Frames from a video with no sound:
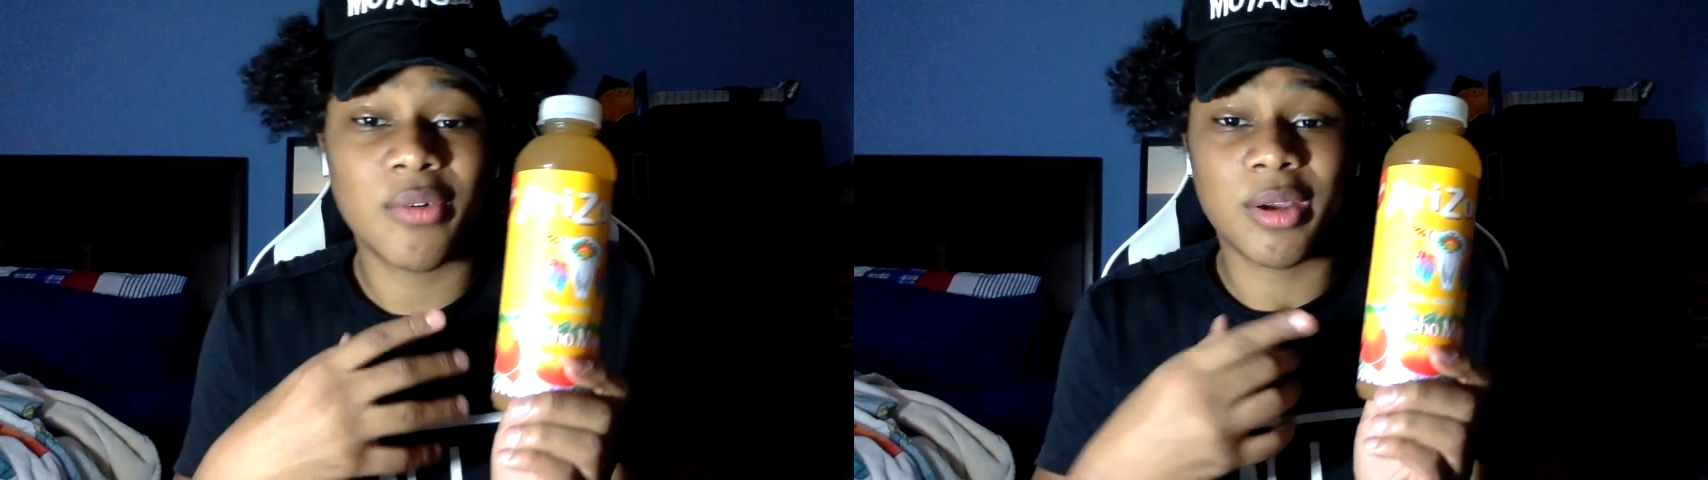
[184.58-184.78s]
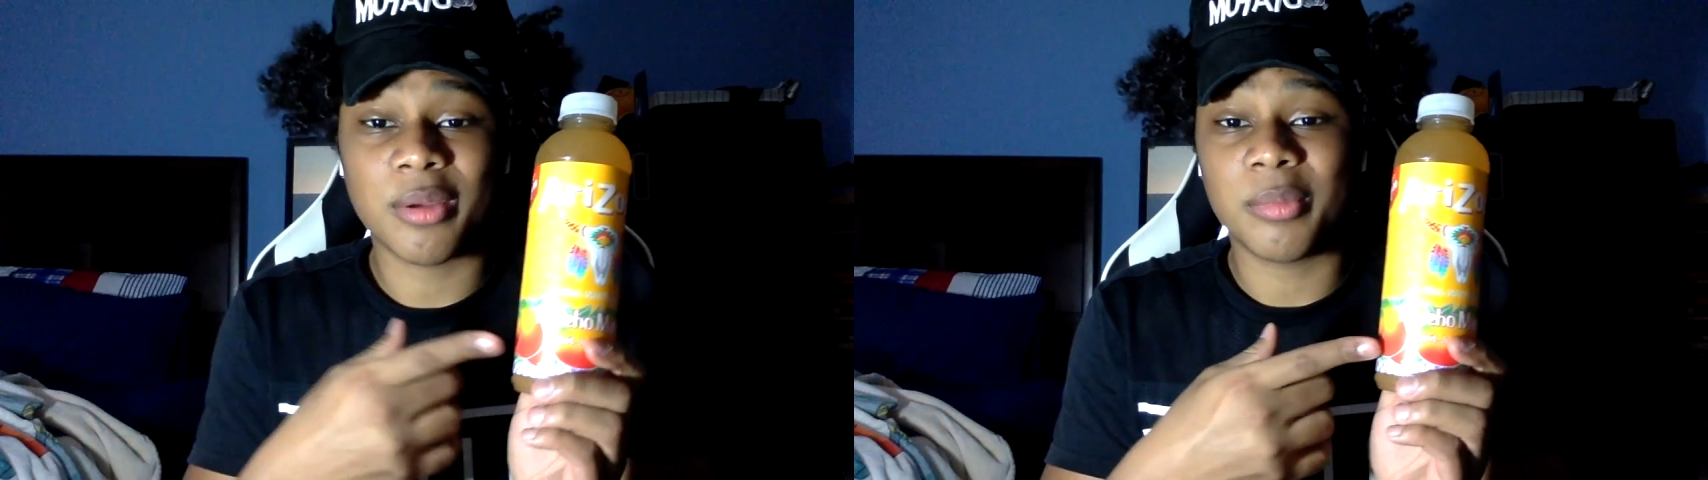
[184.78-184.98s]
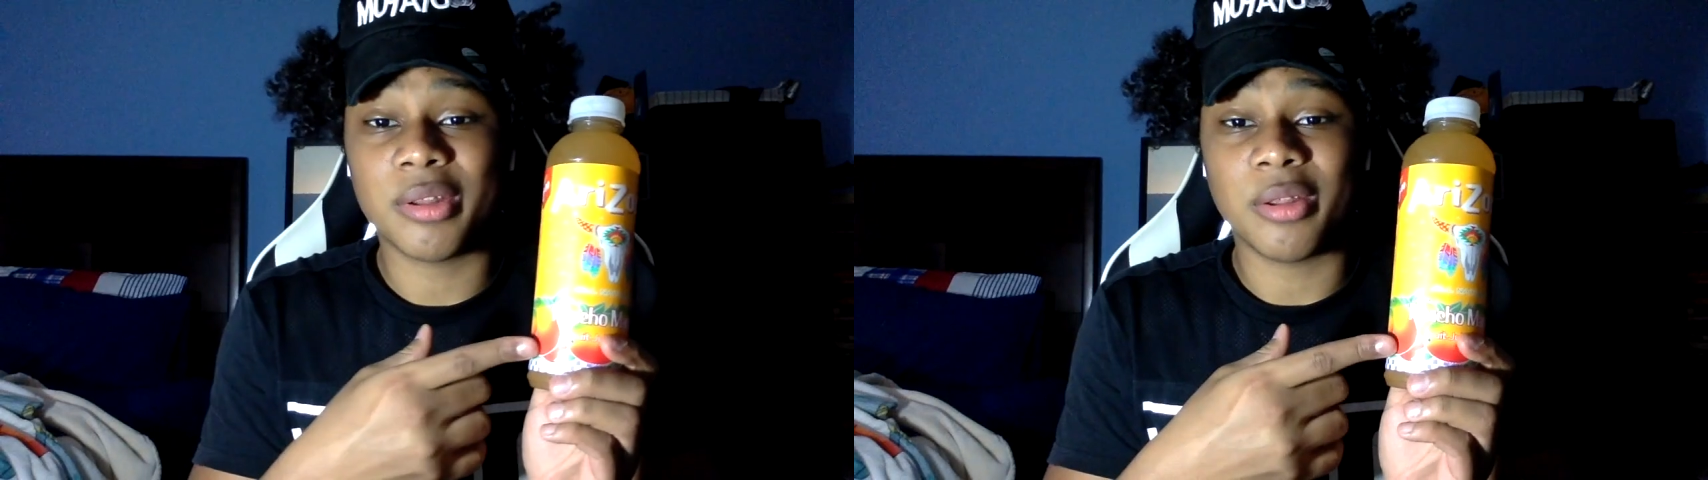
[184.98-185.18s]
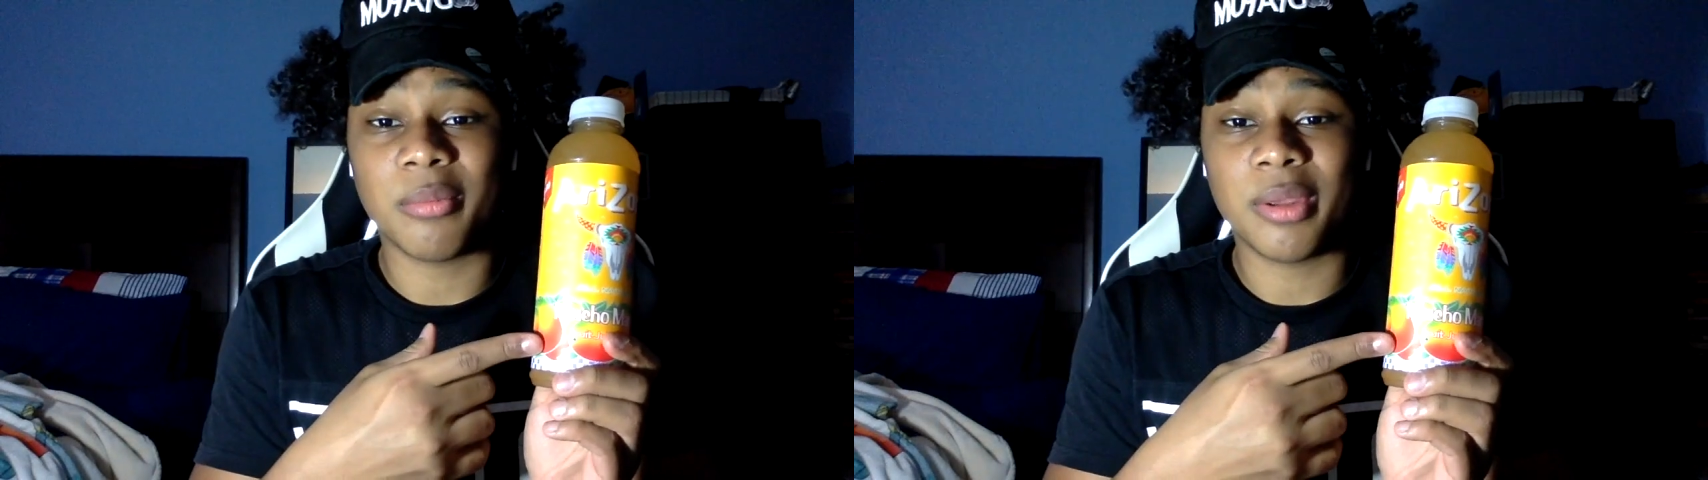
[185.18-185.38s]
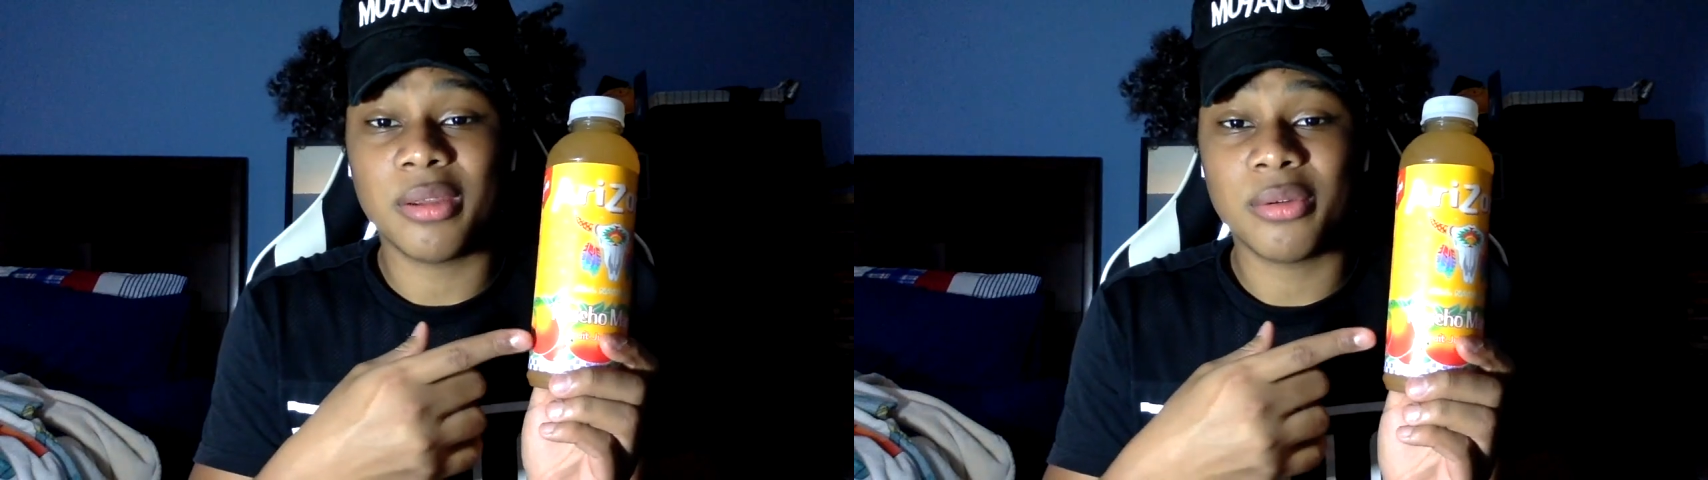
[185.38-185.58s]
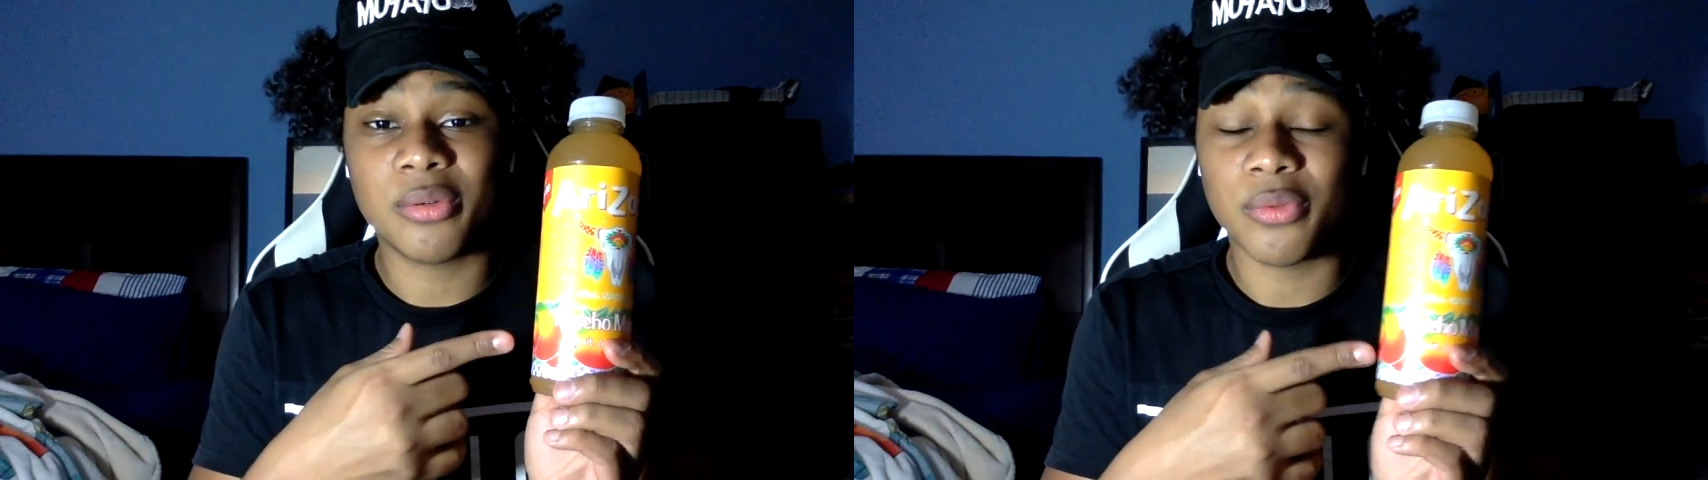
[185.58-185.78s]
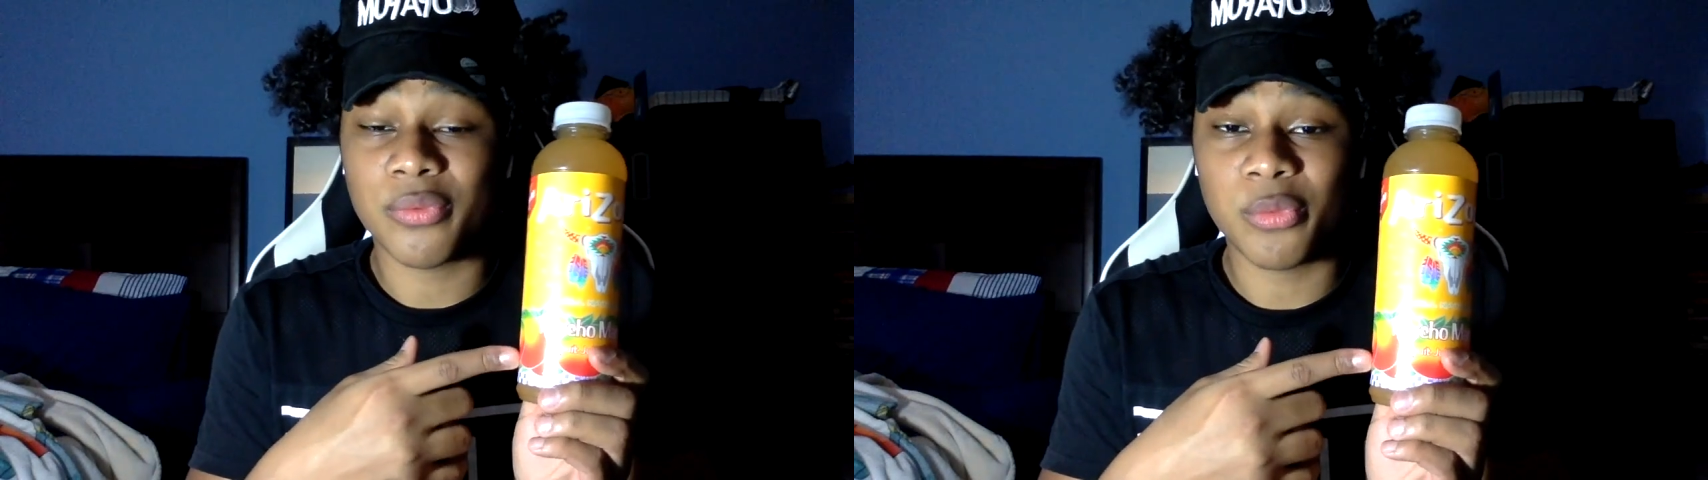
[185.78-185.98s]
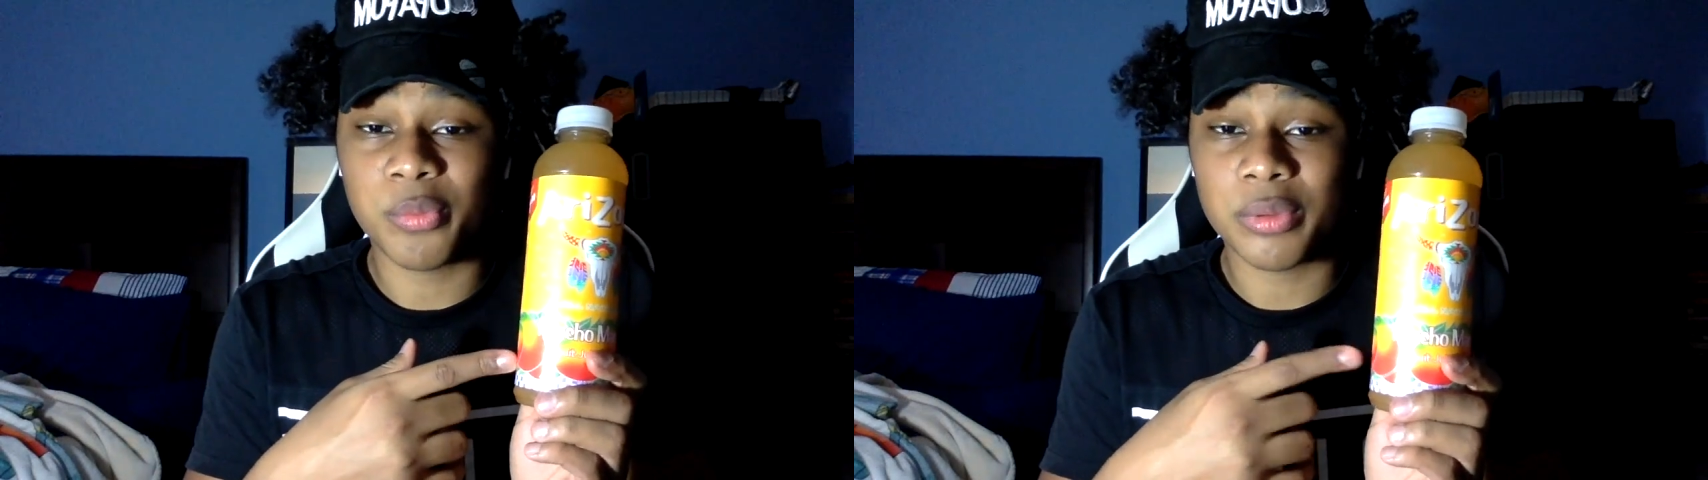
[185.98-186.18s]
I recommend the mango or
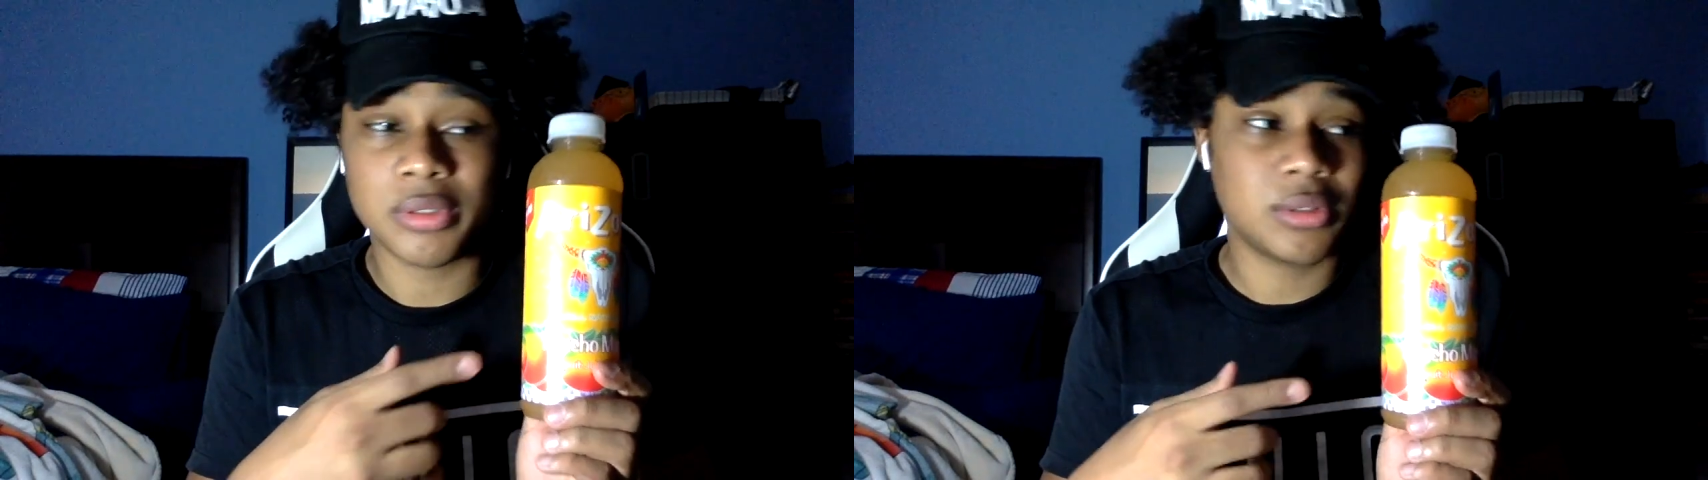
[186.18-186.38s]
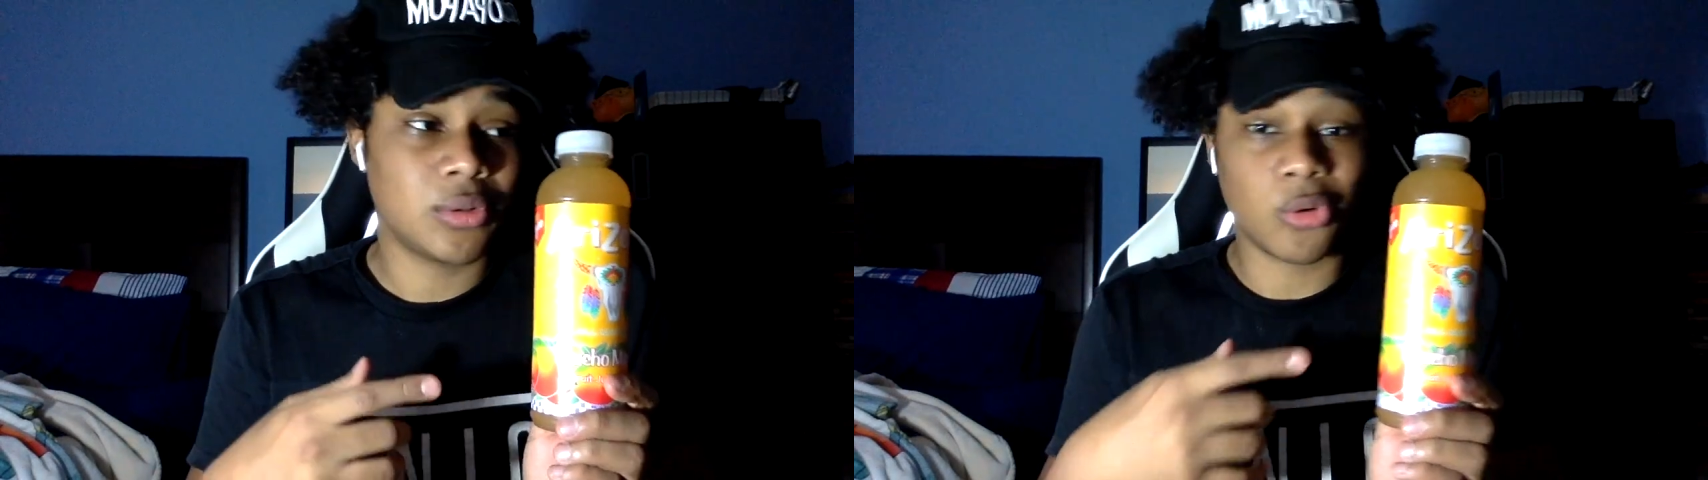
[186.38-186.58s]
fruit punch,